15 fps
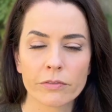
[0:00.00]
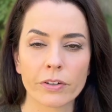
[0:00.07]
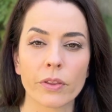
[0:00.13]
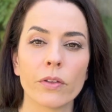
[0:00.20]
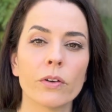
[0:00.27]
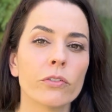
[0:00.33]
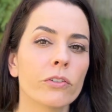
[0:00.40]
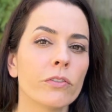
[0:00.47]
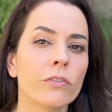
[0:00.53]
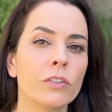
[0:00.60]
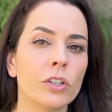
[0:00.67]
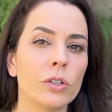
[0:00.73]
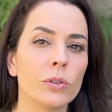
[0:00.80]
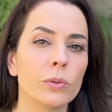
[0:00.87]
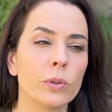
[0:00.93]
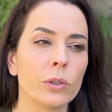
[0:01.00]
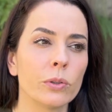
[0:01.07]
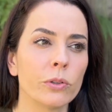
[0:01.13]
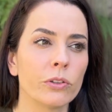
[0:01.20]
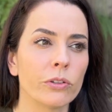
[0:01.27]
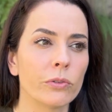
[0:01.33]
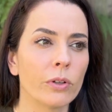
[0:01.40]
For those of you
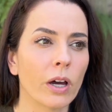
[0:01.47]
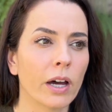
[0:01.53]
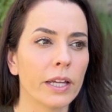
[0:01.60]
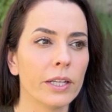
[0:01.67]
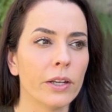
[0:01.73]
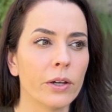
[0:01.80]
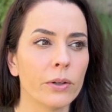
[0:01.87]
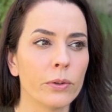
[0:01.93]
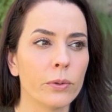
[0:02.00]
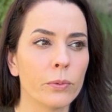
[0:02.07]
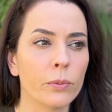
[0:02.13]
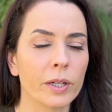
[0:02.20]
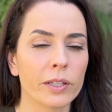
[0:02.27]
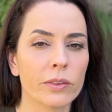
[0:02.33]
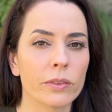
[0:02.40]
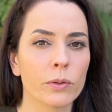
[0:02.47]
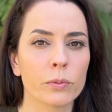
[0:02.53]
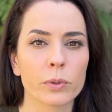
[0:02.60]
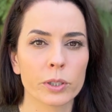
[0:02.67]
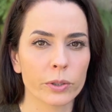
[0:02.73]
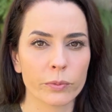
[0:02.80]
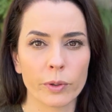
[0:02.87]
who do not know what the
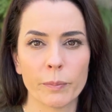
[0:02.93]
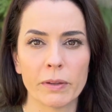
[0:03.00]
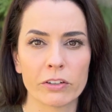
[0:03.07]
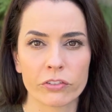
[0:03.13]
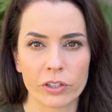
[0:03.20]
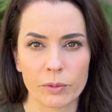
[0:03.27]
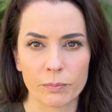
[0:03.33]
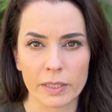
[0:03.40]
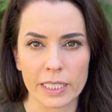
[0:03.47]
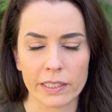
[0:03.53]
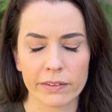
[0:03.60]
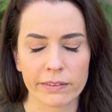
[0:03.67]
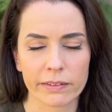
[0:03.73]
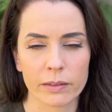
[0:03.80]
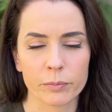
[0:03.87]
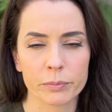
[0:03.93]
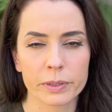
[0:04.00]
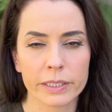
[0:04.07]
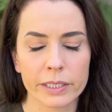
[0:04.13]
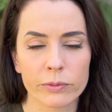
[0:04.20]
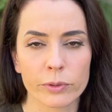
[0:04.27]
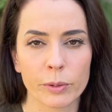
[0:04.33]
word remission means,
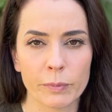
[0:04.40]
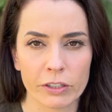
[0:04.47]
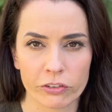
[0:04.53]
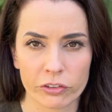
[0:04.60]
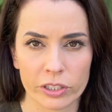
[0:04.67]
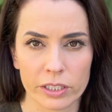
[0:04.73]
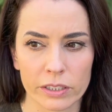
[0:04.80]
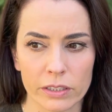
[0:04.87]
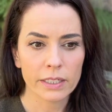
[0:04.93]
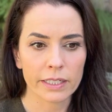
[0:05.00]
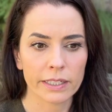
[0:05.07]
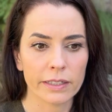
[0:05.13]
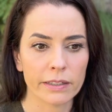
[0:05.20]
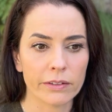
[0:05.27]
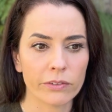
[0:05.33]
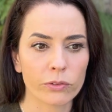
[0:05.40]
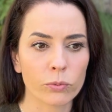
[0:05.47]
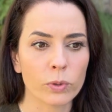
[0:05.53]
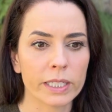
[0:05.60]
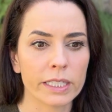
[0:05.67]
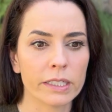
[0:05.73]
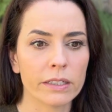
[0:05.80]
complete remission is
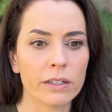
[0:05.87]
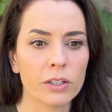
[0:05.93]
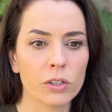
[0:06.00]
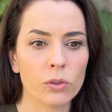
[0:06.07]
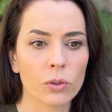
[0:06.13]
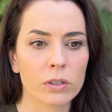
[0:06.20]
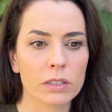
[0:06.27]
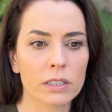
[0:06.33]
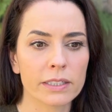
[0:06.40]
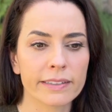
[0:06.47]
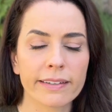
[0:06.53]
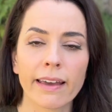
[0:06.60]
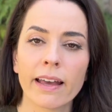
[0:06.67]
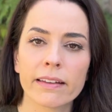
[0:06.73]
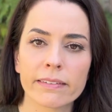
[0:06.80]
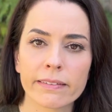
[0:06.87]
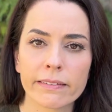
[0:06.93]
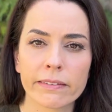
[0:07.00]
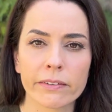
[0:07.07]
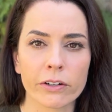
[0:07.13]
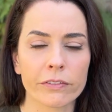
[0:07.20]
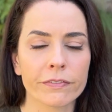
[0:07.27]
when your
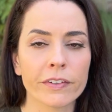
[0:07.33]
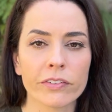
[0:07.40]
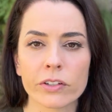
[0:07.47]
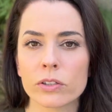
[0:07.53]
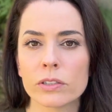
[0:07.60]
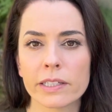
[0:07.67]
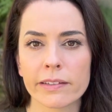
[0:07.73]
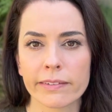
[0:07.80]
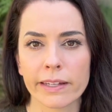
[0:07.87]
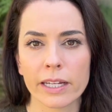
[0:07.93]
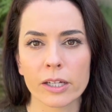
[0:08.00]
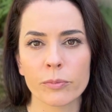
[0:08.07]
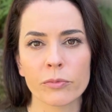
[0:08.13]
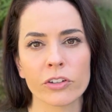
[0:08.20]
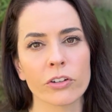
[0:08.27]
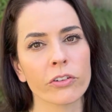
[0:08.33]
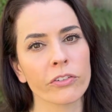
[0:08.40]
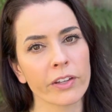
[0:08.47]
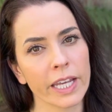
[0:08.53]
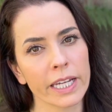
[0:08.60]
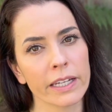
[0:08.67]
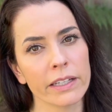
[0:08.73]
tests, your physical exams, your
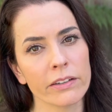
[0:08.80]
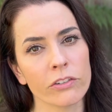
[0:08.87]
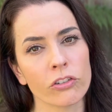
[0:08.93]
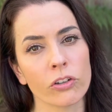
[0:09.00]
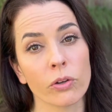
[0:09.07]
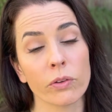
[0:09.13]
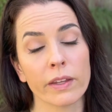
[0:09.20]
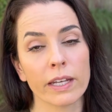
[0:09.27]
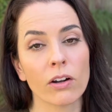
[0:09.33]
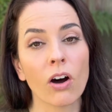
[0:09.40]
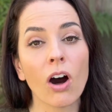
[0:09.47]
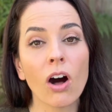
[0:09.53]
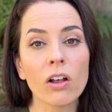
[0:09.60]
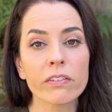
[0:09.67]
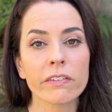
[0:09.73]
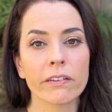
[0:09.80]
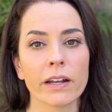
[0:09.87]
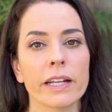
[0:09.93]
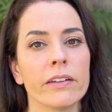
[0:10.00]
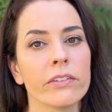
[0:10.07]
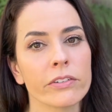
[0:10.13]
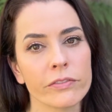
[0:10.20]
scans show that all
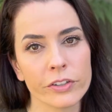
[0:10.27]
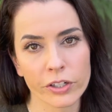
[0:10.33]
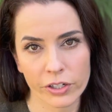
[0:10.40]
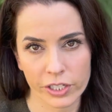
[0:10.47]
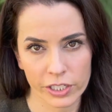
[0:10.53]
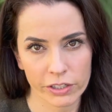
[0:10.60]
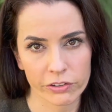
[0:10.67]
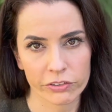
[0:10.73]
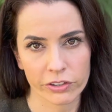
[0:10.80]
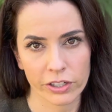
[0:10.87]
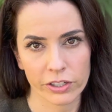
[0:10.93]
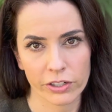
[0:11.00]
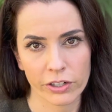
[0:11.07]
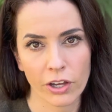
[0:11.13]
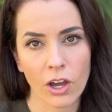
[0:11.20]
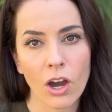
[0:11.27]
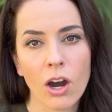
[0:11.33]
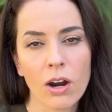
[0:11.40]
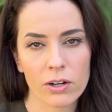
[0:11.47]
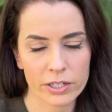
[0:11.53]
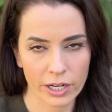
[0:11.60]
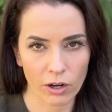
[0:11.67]
signs of your condition
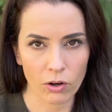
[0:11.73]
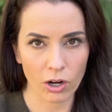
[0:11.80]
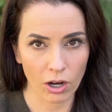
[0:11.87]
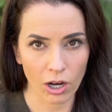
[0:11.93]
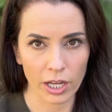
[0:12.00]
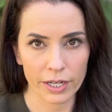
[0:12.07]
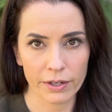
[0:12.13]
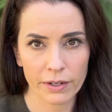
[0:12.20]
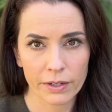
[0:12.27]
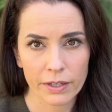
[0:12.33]
are now gone.